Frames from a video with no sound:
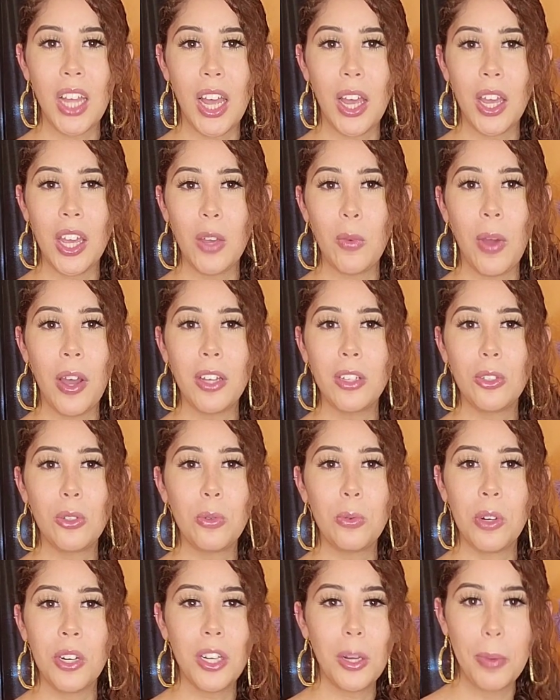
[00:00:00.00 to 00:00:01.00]
Like, why is
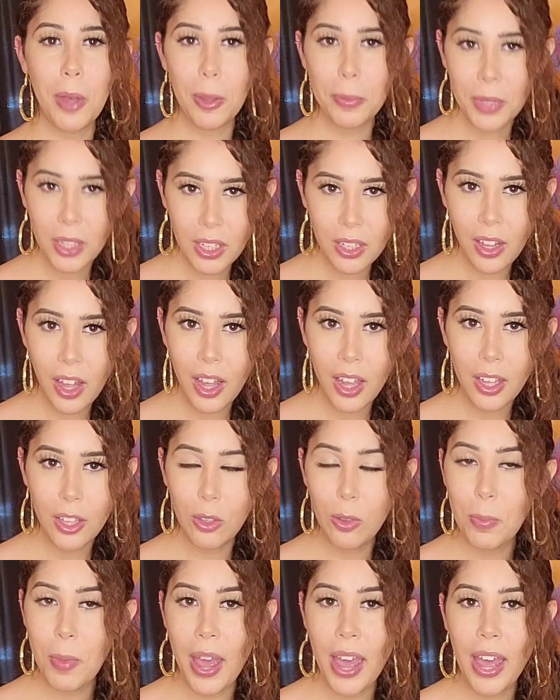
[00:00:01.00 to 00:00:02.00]
you worried about me? Like,
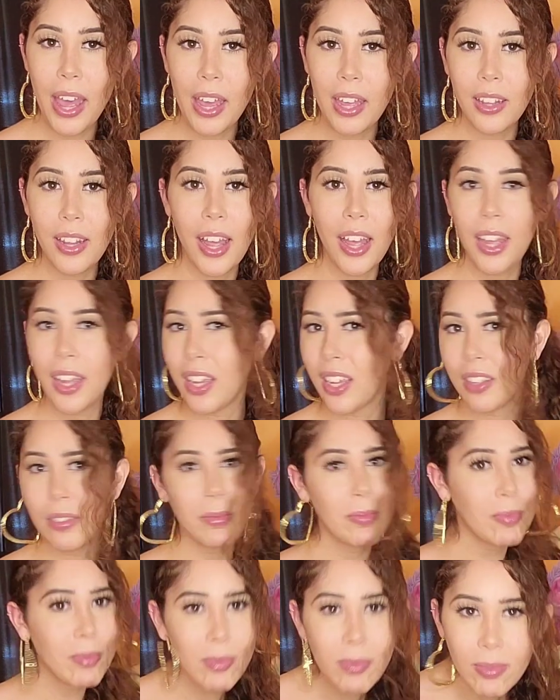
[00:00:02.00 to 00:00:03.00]
you mad? Like,